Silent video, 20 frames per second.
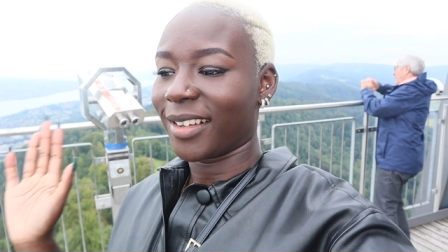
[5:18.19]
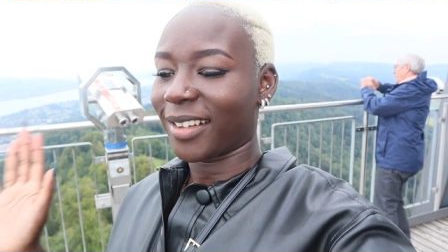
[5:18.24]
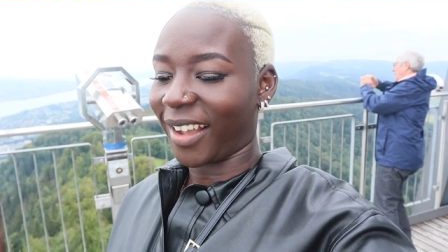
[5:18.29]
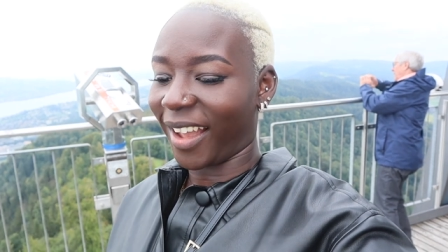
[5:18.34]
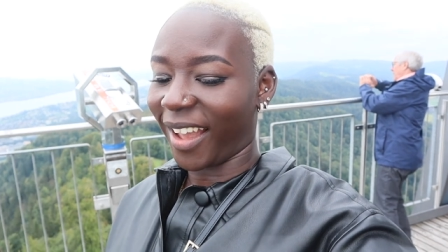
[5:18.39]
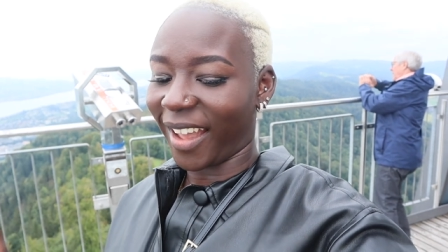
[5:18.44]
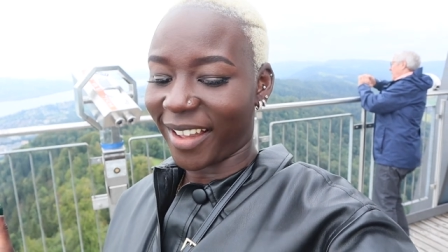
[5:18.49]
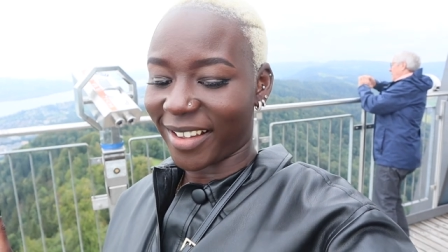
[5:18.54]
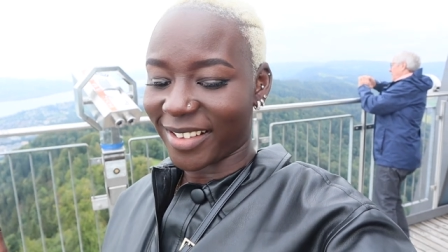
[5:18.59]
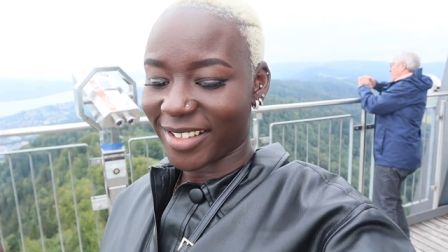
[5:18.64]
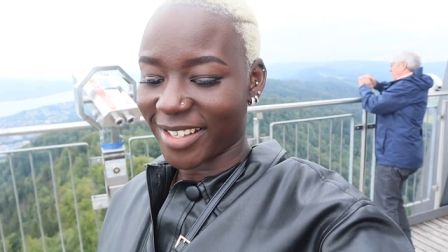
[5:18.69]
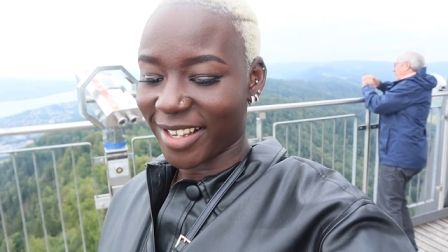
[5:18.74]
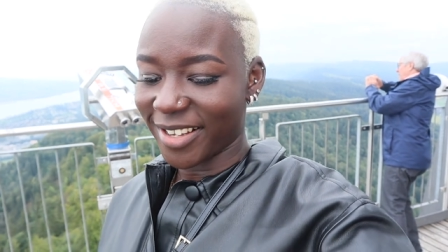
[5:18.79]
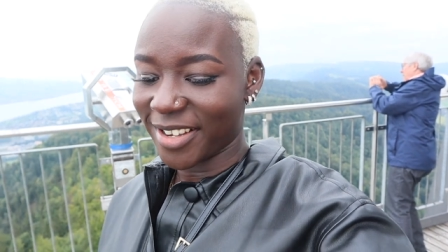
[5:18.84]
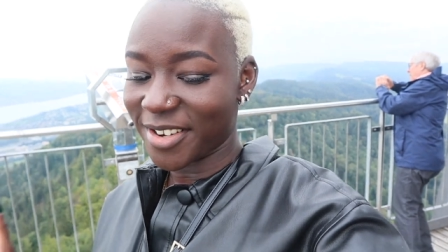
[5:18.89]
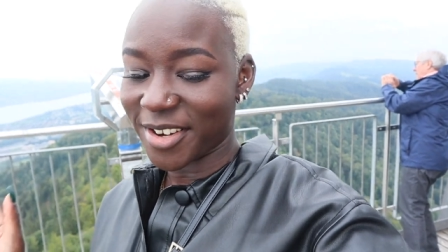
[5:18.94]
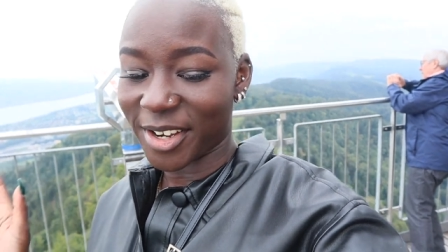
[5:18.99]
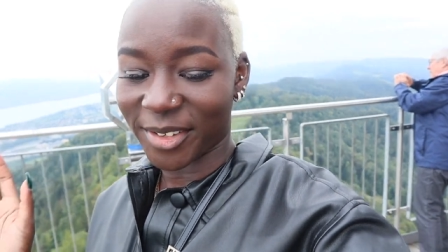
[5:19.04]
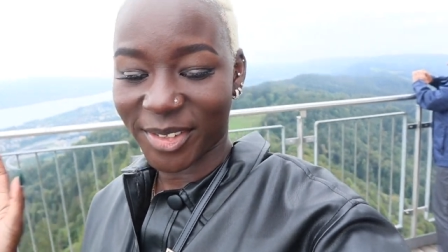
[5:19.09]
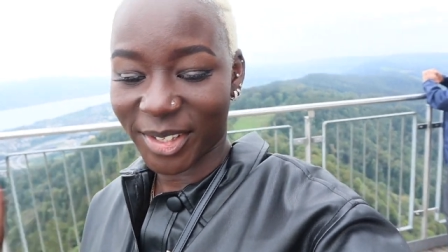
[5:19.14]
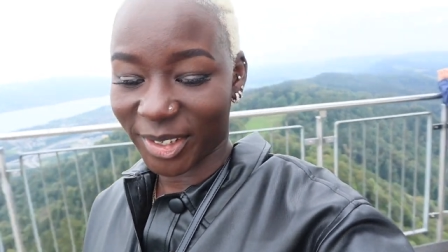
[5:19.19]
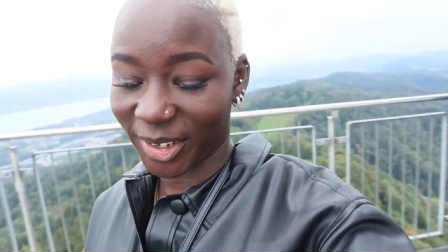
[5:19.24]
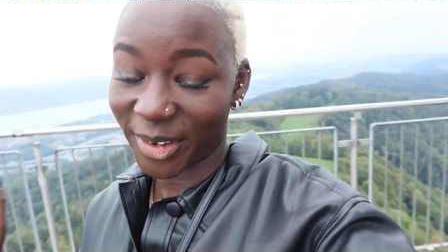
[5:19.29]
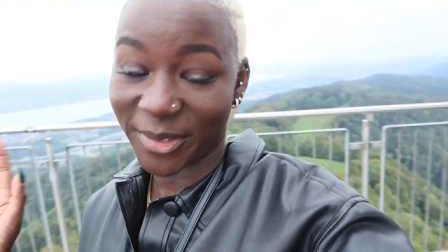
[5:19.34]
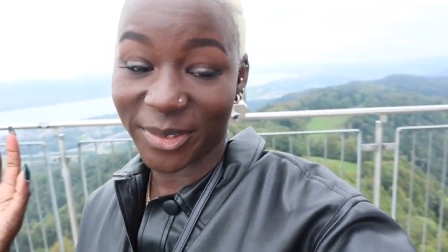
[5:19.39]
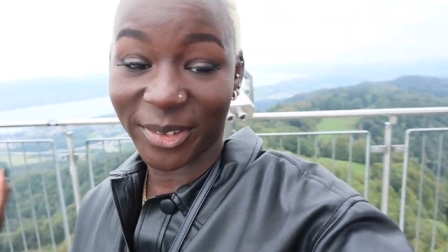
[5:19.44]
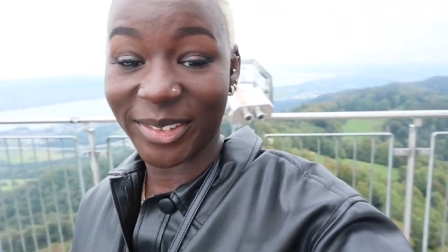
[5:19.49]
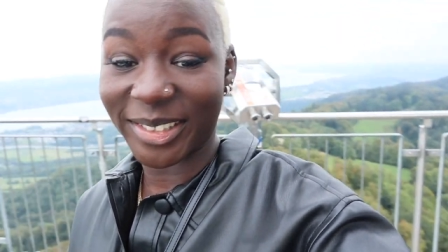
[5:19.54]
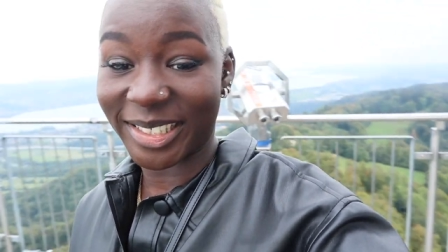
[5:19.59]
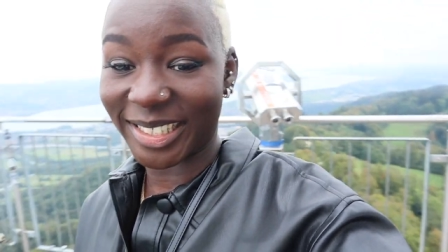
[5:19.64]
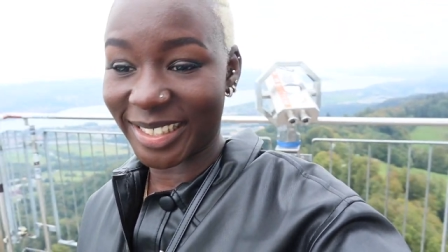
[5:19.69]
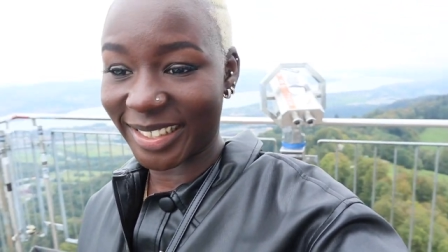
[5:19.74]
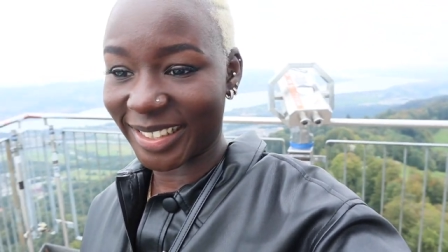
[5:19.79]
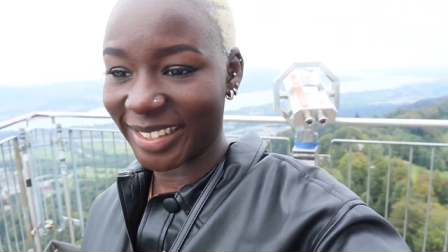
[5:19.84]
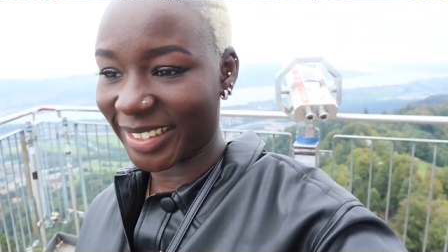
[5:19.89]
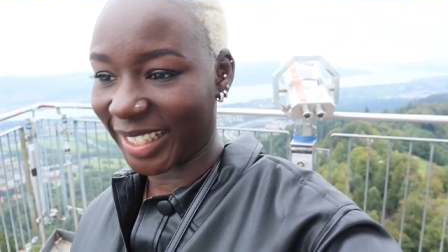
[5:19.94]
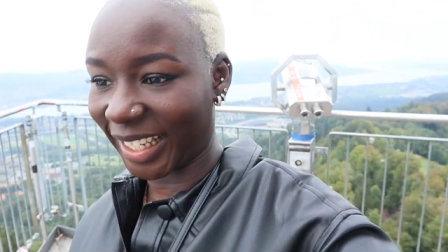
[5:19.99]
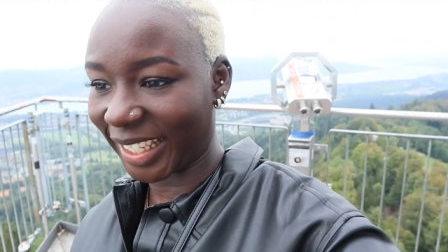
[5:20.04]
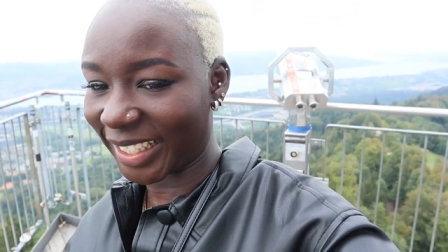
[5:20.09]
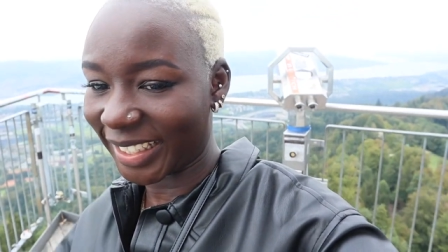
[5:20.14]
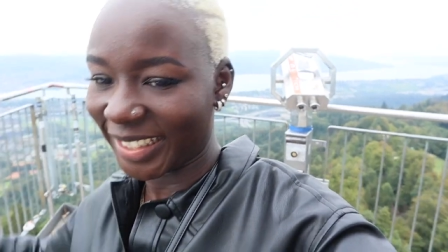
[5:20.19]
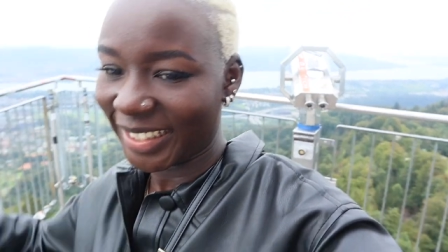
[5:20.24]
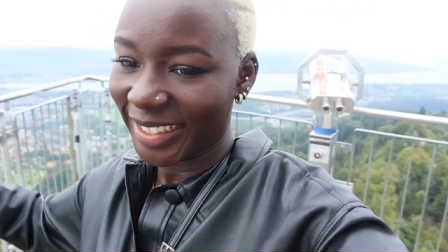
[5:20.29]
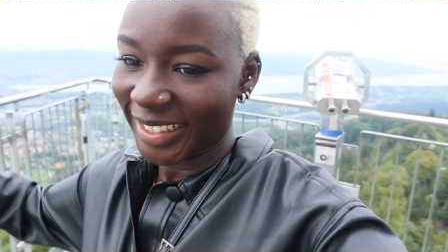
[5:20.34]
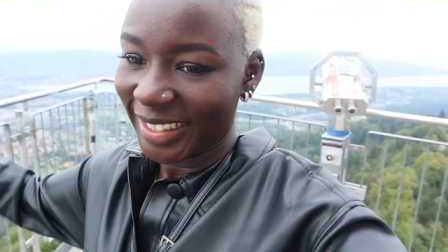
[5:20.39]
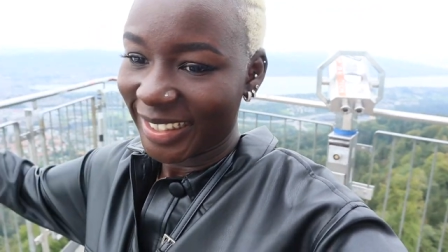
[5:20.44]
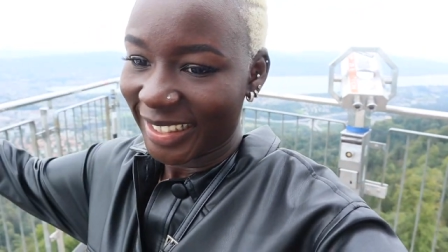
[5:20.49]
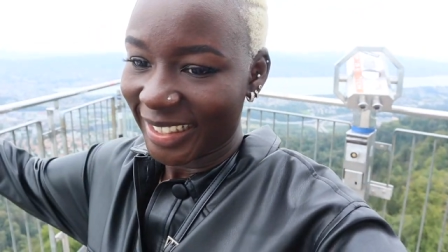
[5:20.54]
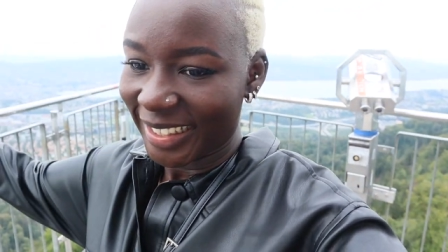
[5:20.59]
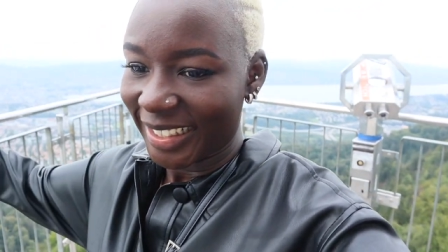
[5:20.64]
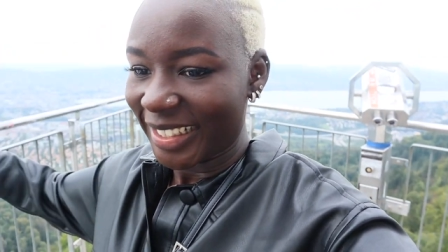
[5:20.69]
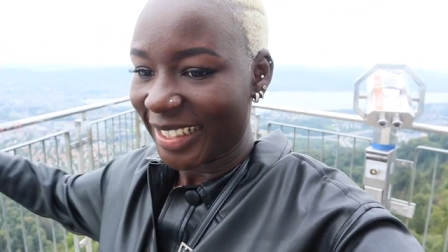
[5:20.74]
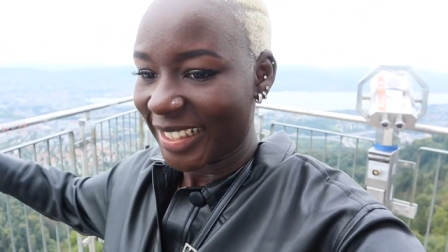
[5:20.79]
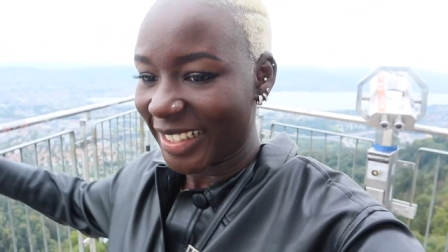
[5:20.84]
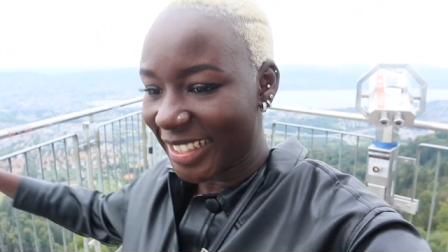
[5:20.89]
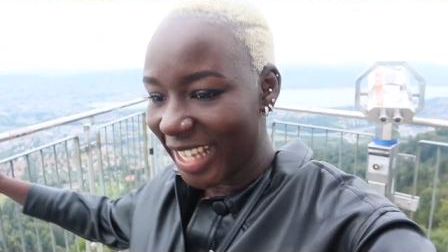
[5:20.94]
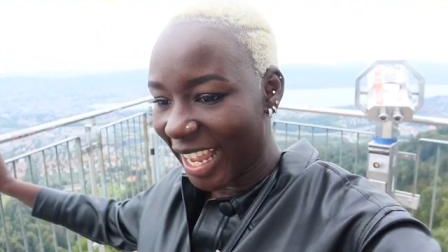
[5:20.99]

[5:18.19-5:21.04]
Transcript: guys, I'm so happy we did it. Like, we did it.